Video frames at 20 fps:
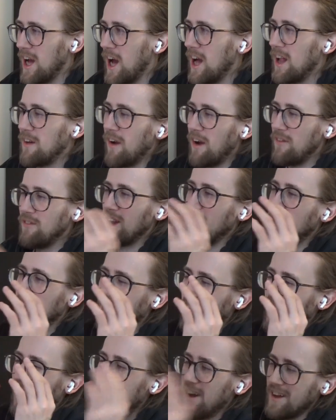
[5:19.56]
I, I feel
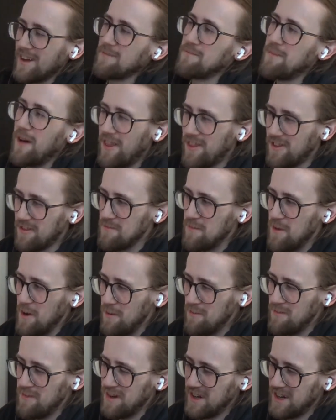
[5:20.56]
like I like Beth's
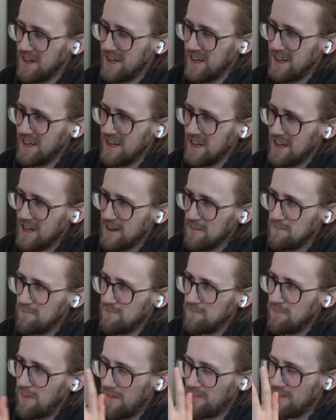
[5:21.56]
mom,
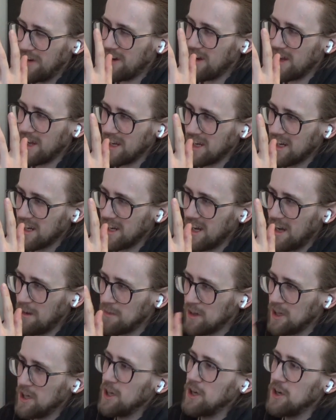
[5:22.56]
but I feel like
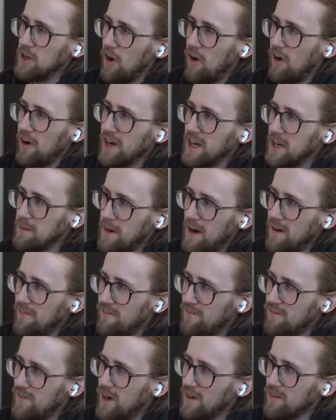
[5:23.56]
I'm gonna not in
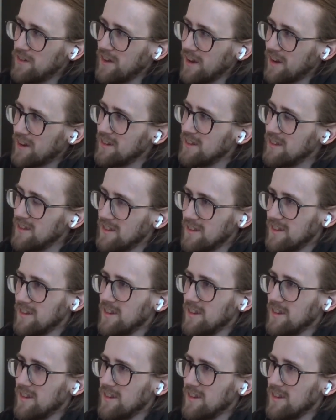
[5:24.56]
about five seconds,